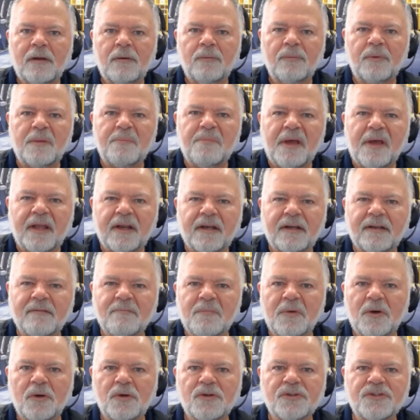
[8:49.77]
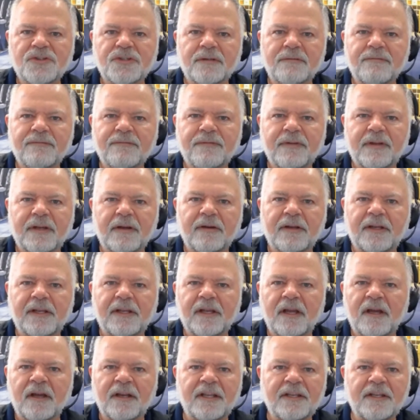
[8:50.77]
repetitive motion,
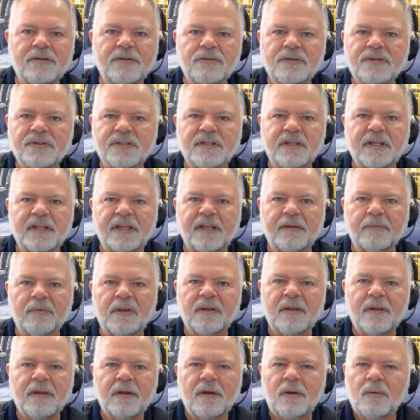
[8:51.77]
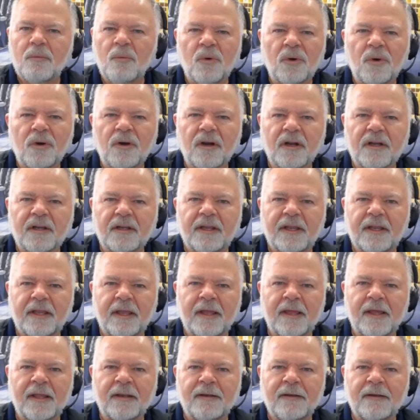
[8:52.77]
very uninteresting work.
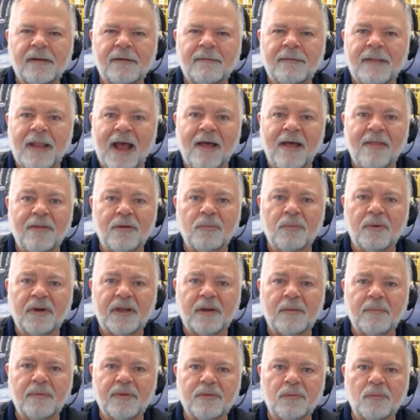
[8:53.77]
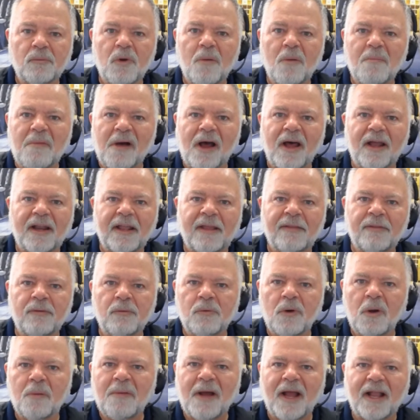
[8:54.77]
And now they're working with a robot, and the
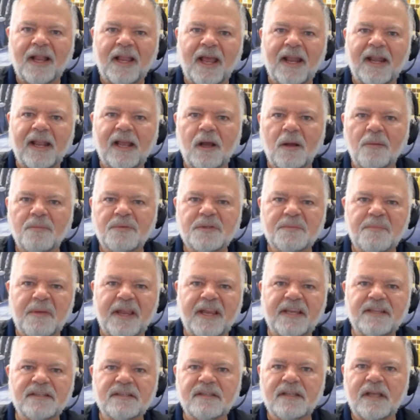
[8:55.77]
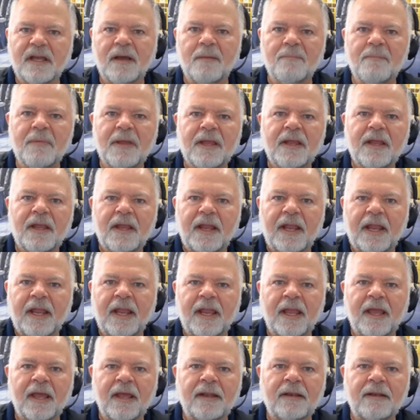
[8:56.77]
robot kind of helps pace them.
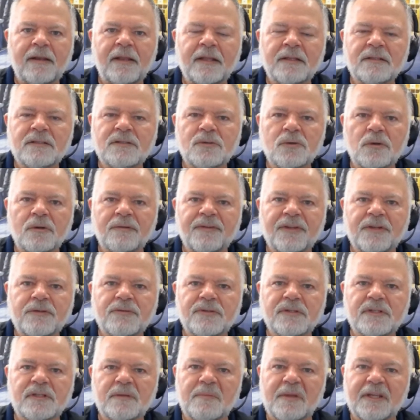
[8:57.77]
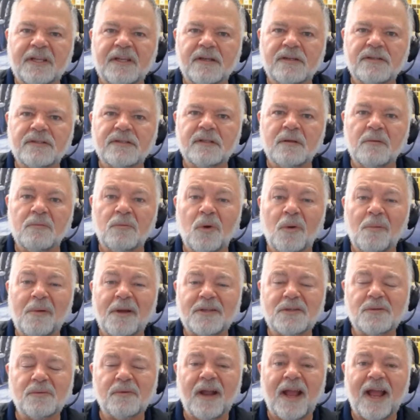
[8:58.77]
And it's sort of interesting because the
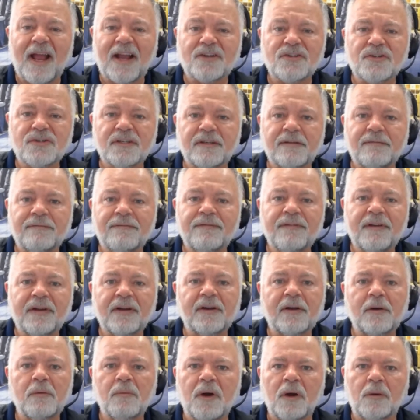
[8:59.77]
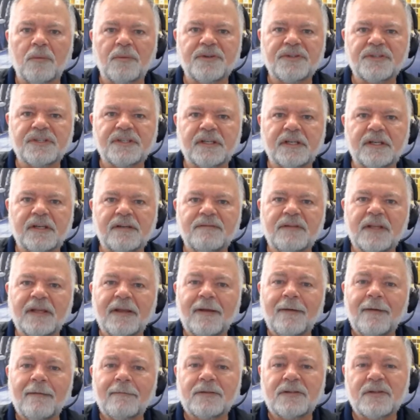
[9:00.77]
robots were actually very well received,
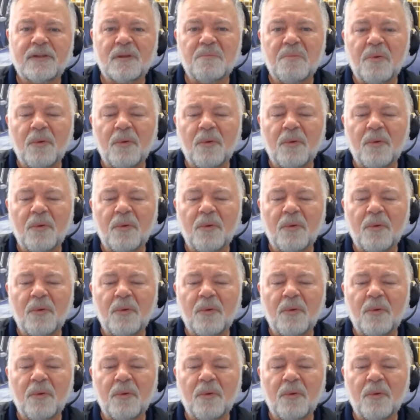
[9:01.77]
to the